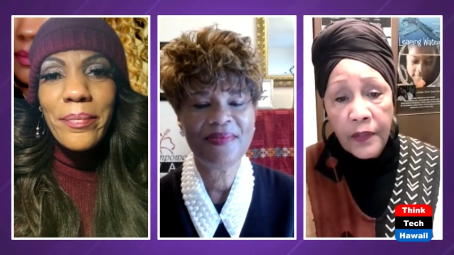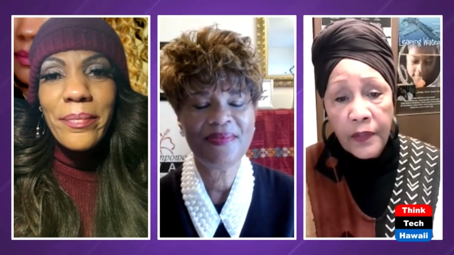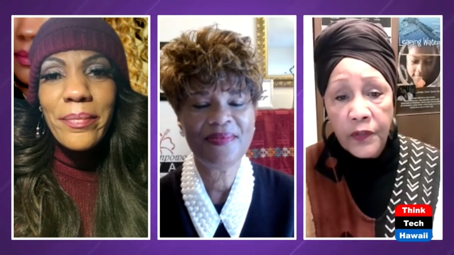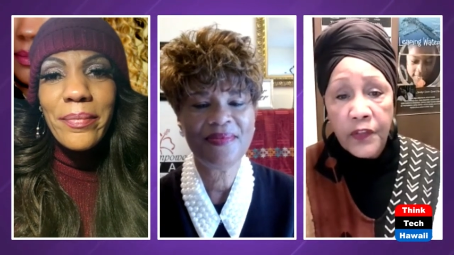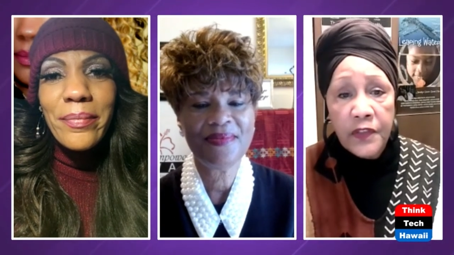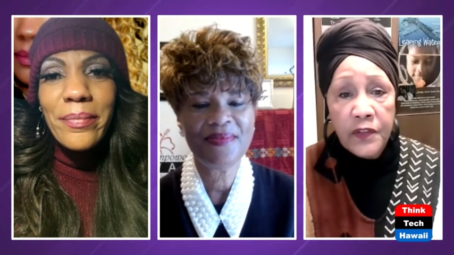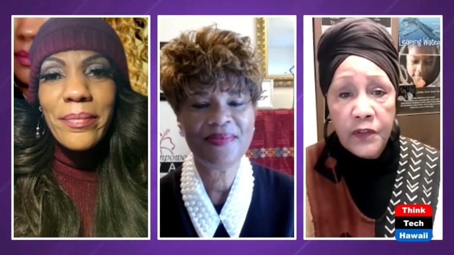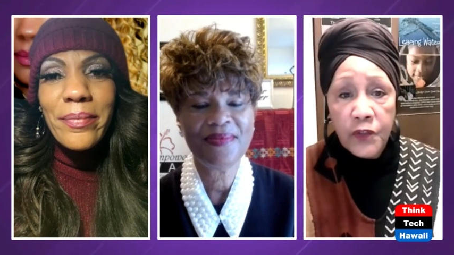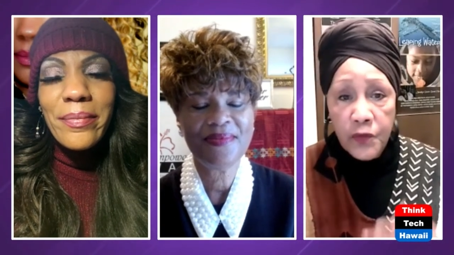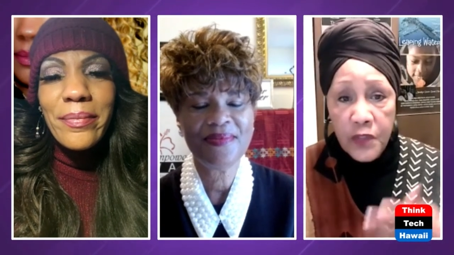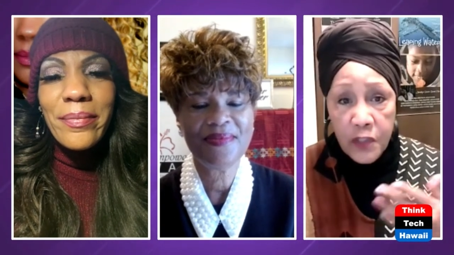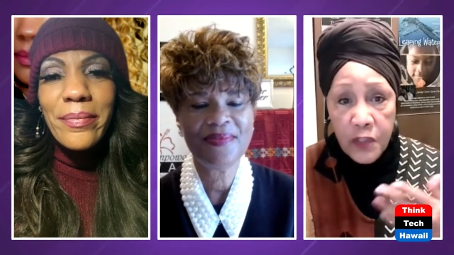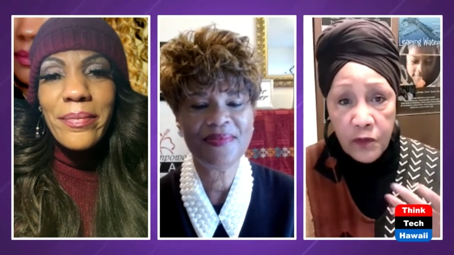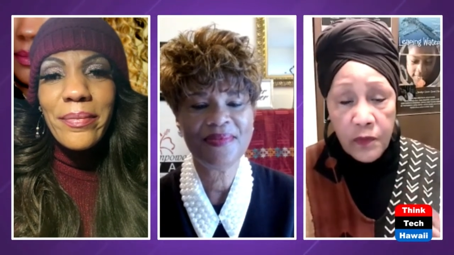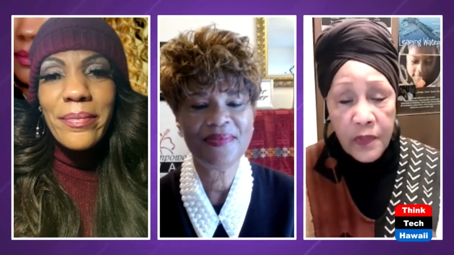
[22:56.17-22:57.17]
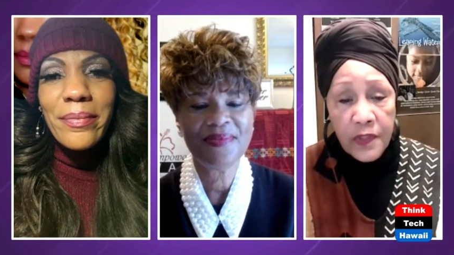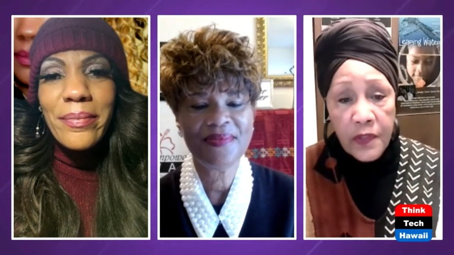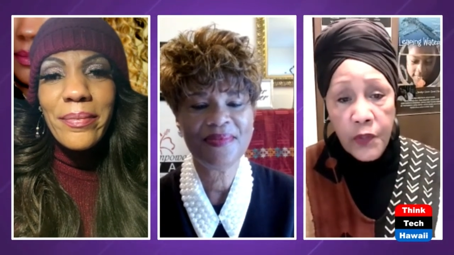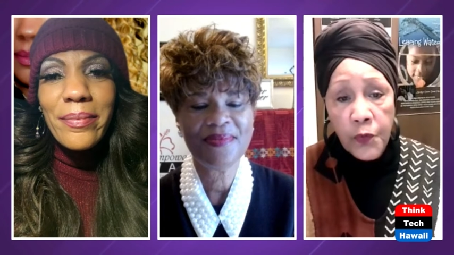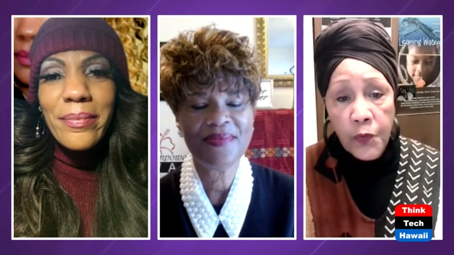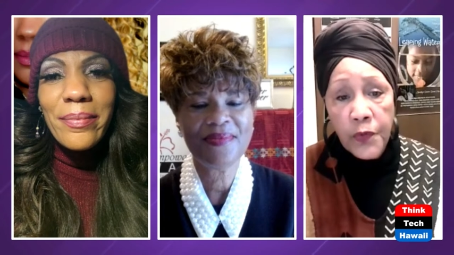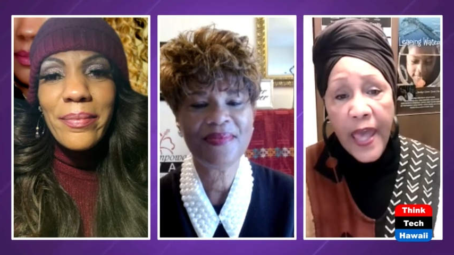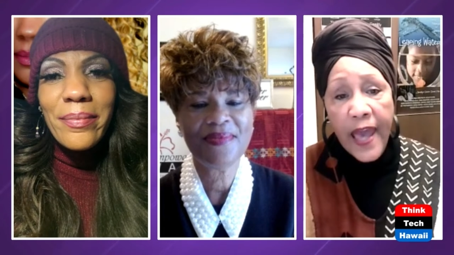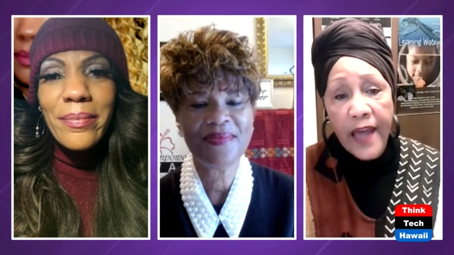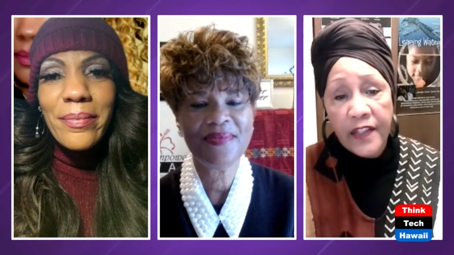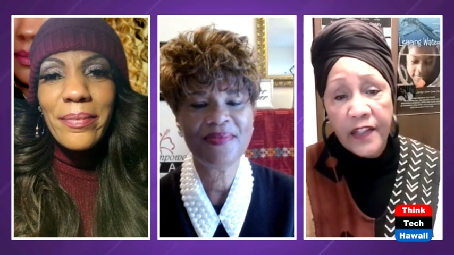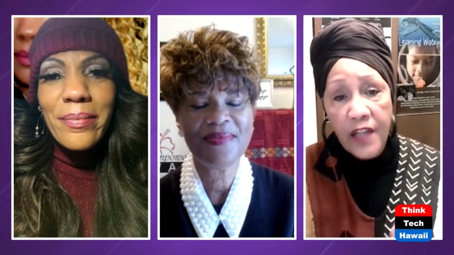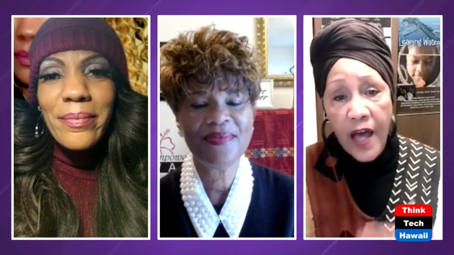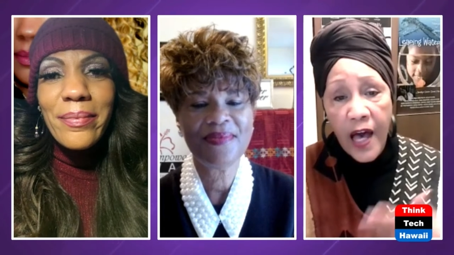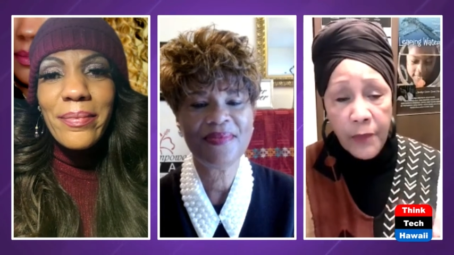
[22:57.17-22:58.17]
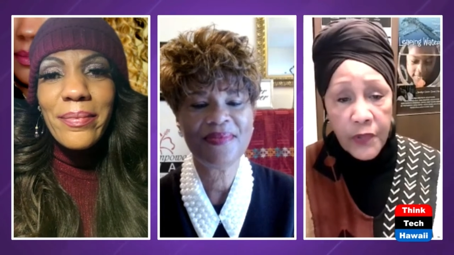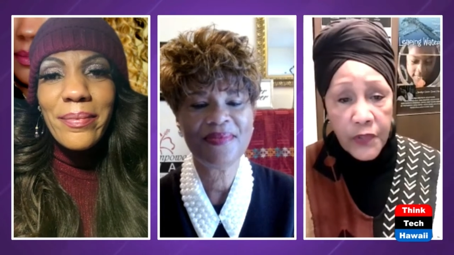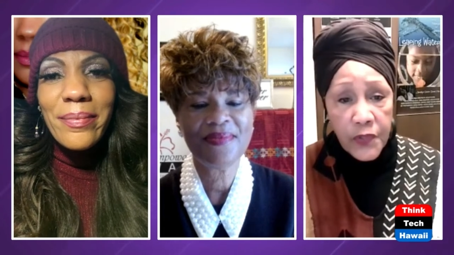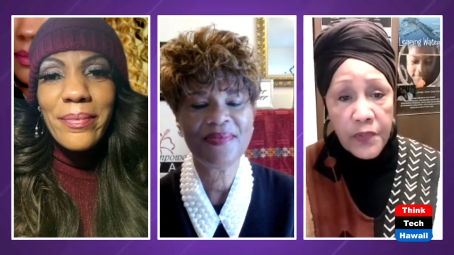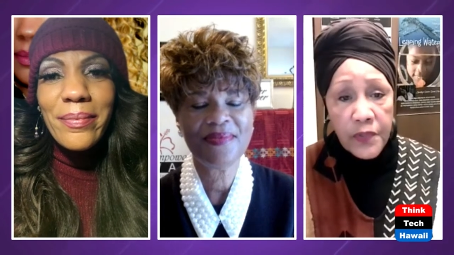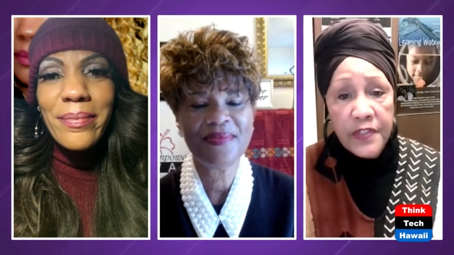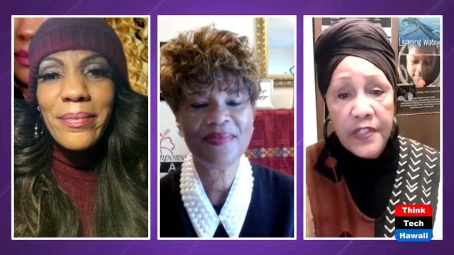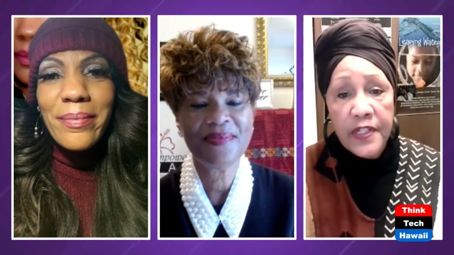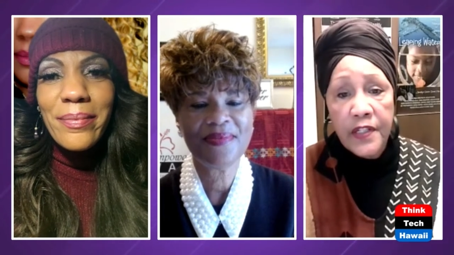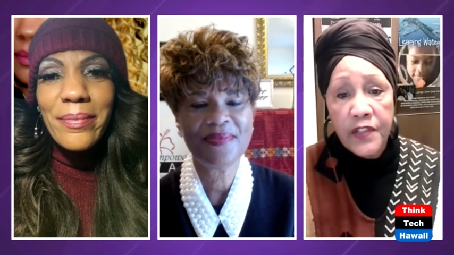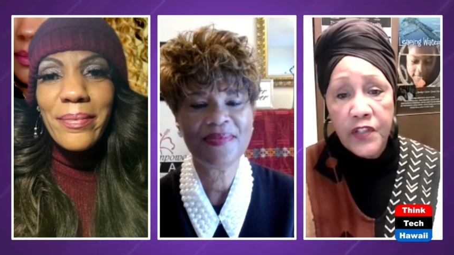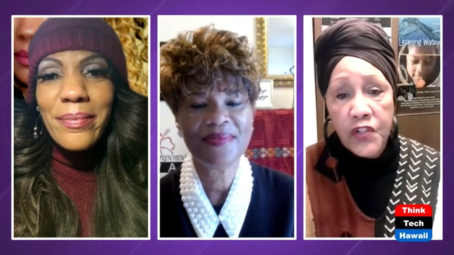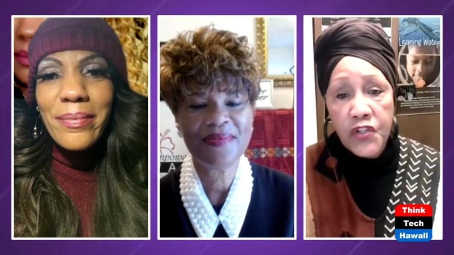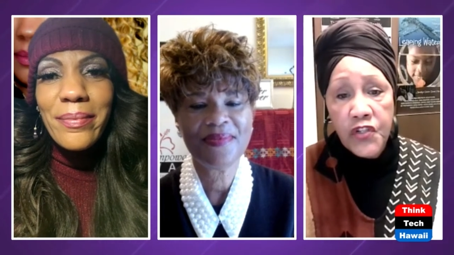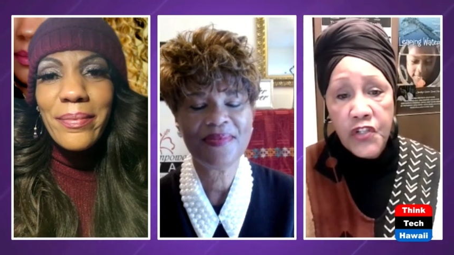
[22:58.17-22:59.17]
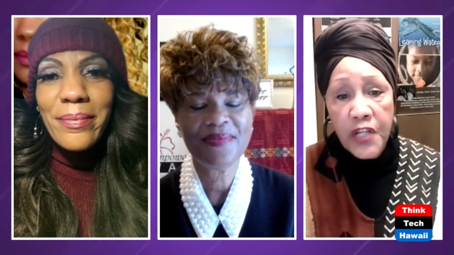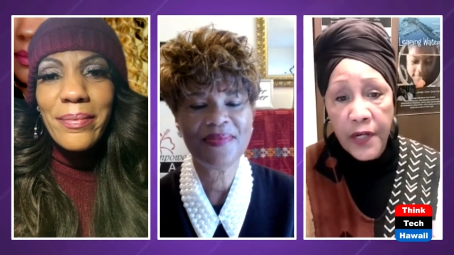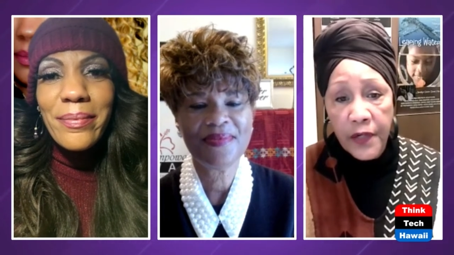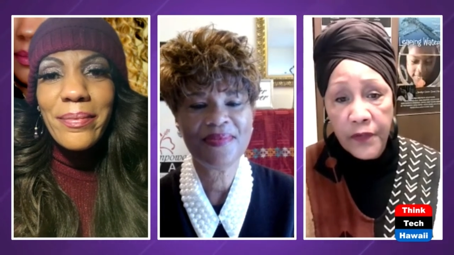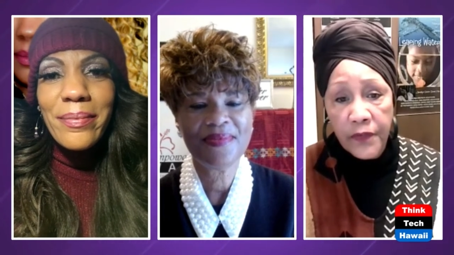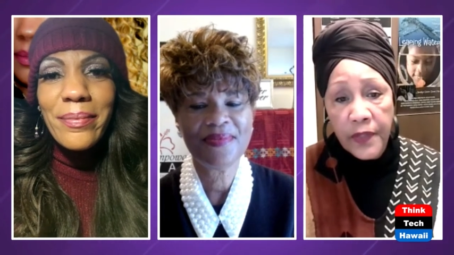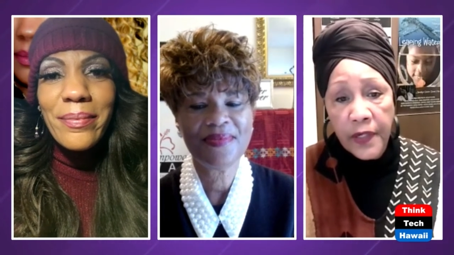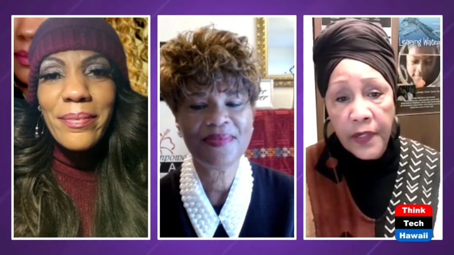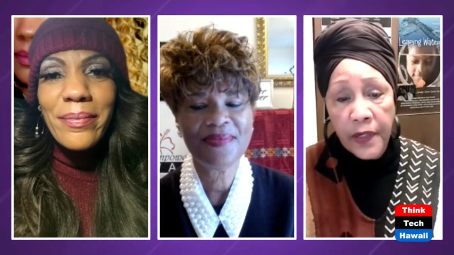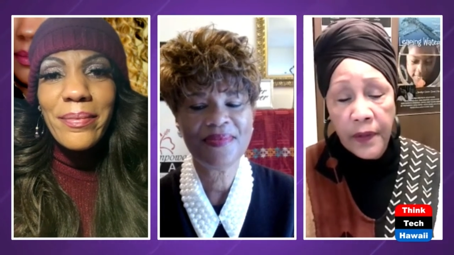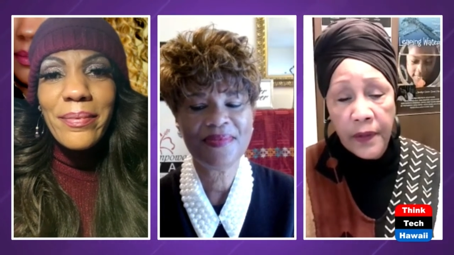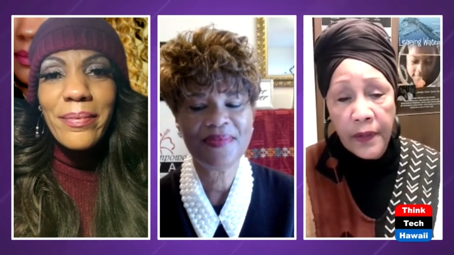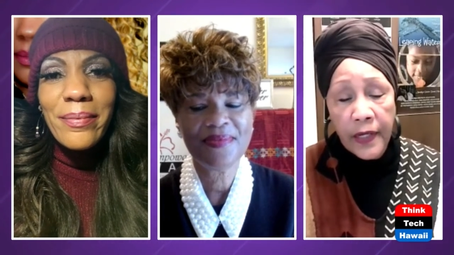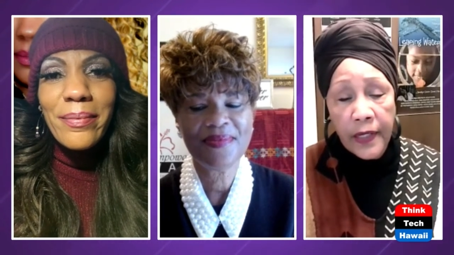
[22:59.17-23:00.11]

Speaker 1: the, the, youth had an opportunity to share their